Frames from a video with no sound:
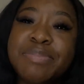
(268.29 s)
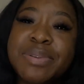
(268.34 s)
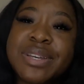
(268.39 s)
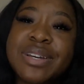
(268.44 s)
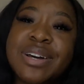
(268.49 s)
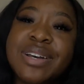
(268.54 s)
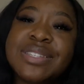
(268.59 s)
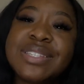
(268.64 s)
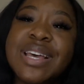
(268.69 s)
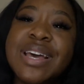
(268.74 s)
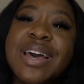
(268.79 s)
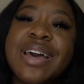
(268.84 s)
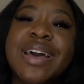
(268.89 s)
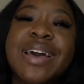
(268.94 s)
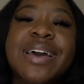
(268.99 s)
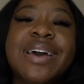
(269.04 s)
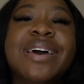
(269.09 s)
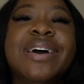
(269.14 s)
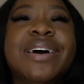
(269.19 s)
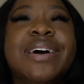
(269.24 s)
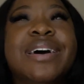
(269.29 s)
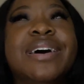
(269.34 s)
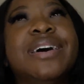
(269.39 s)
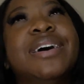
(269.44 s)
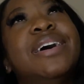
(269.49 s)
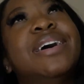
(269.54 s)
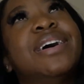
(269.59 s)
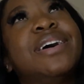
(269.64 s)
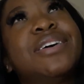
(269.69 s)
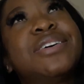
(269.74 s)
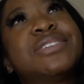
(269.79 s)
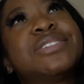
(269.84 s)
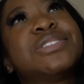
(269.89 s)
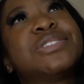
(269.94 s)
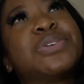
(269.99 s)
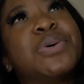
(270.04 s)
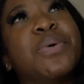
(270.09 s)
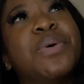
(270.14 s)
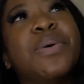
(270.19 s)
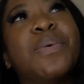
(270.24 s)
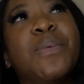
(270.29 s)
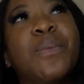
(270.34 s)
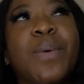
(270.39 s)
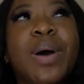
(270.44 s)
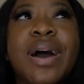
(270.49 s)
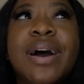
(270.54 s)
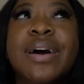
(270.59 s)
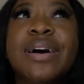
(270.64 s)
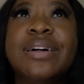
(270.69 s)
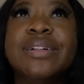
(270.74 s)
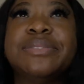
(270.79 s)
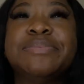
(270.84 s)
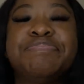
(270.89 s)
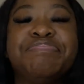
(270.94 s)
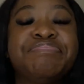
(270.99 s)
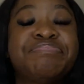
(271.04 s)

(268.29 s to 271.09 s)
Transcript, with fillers: because uh, hers is going well.